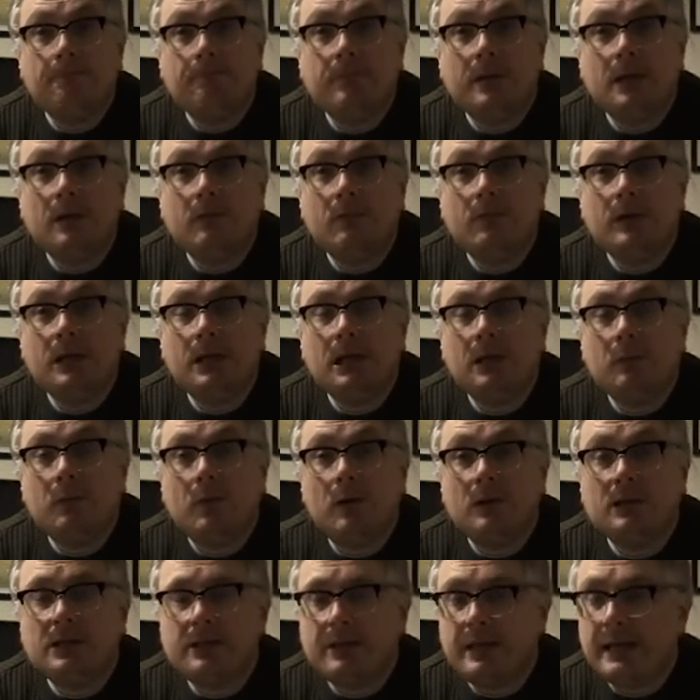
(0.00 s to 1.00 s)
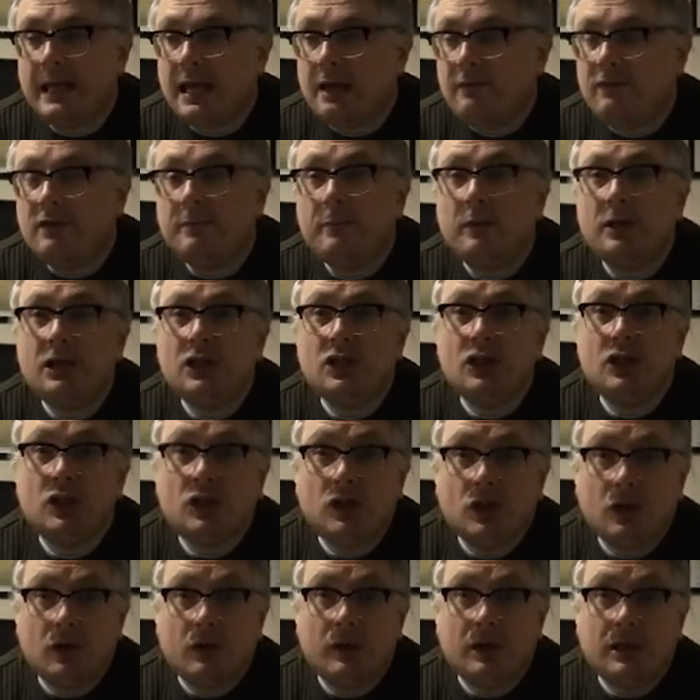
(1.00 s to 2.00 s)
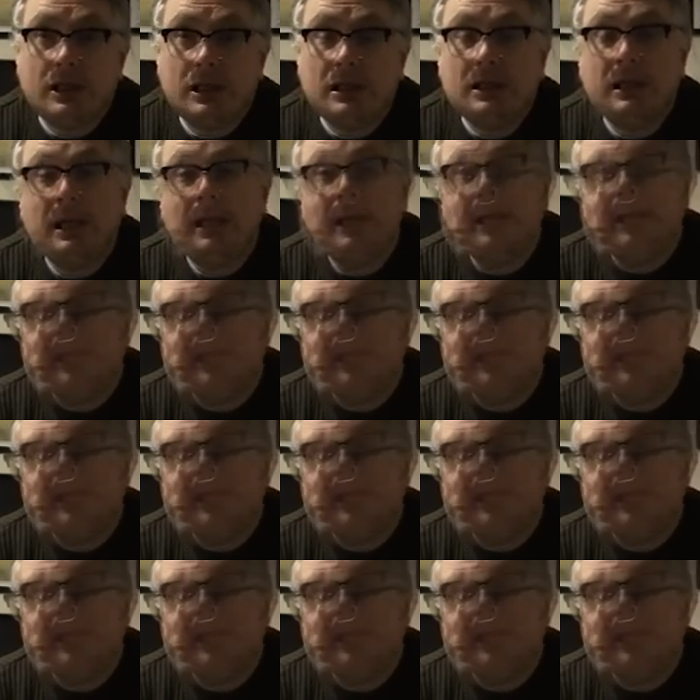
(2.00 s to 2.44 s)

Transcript: It really was. I think everybody's enjoyed it.